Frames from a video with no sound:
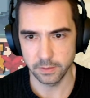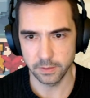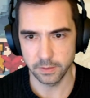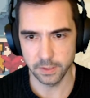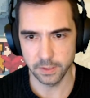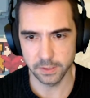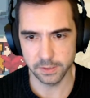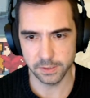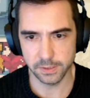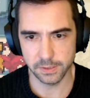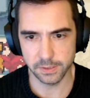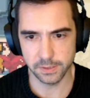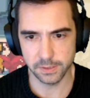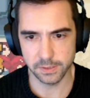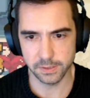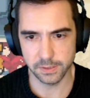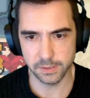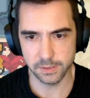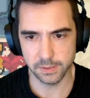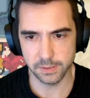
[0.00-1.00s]

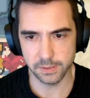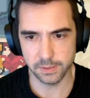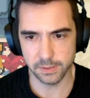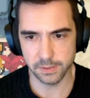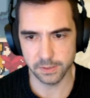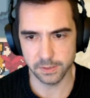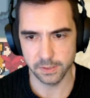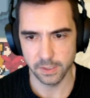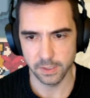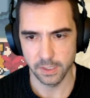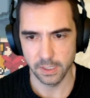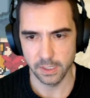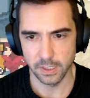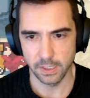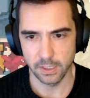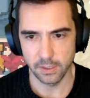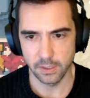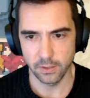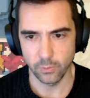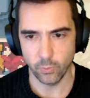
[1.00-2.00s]
This
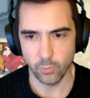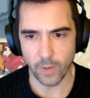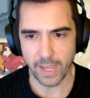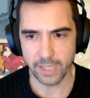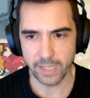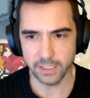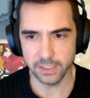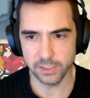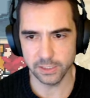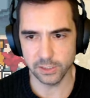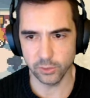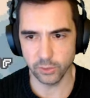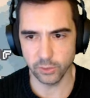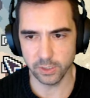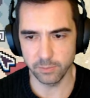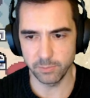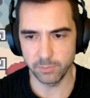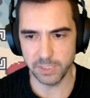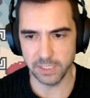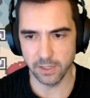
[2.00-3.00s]
wagon is
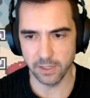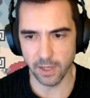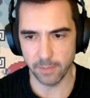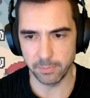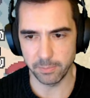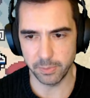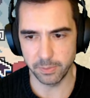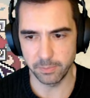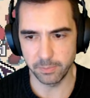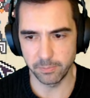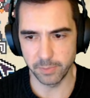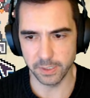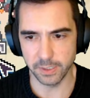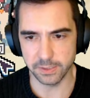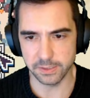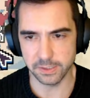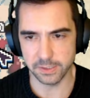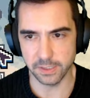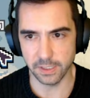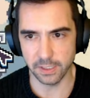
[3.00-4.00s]
looking beat up,
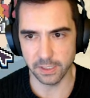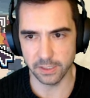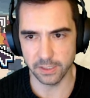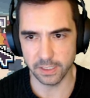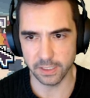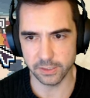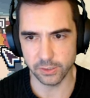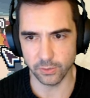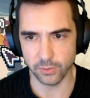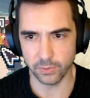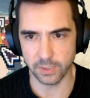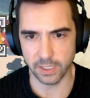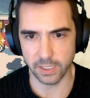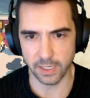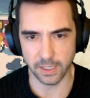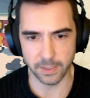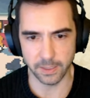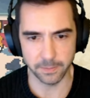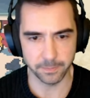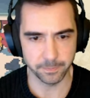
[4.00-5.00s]
but uh, that's
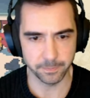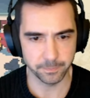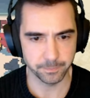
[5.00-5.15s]
okay.